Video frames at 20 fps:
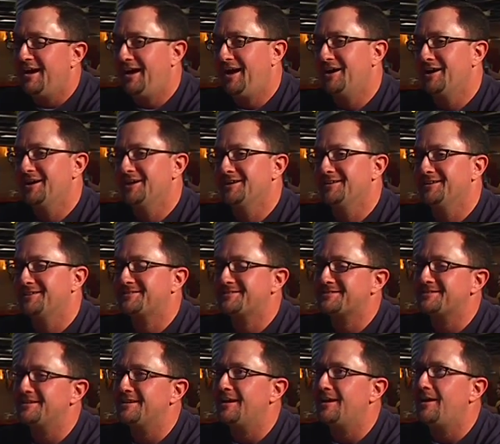
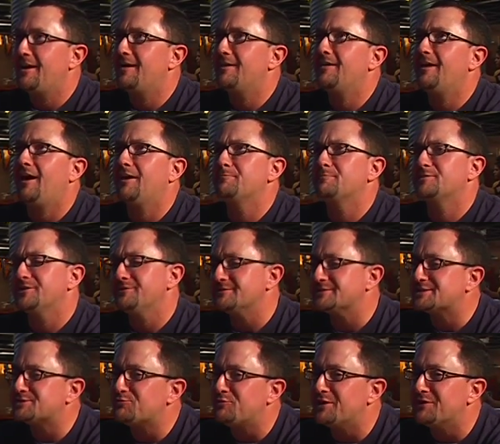I believe
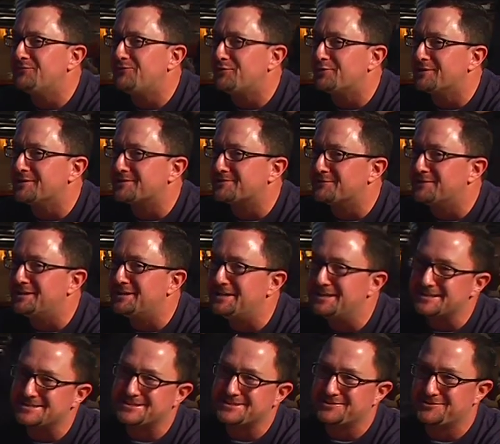it's 2043
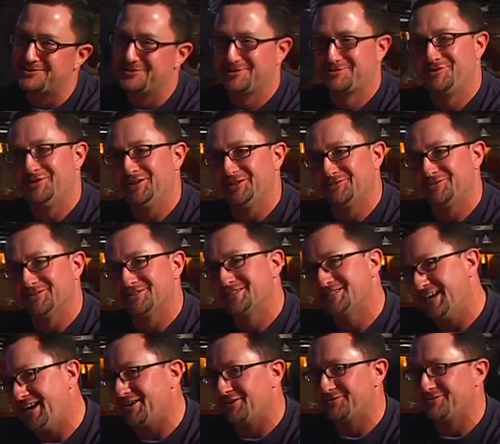East, 3300
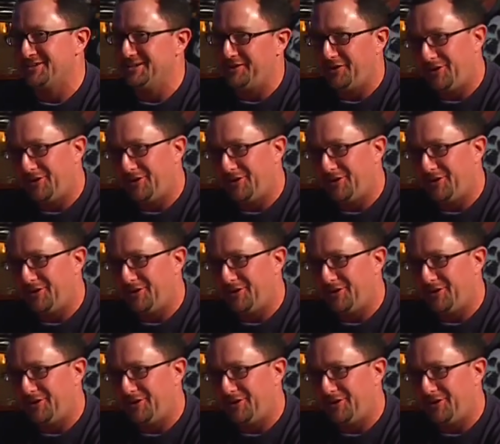South.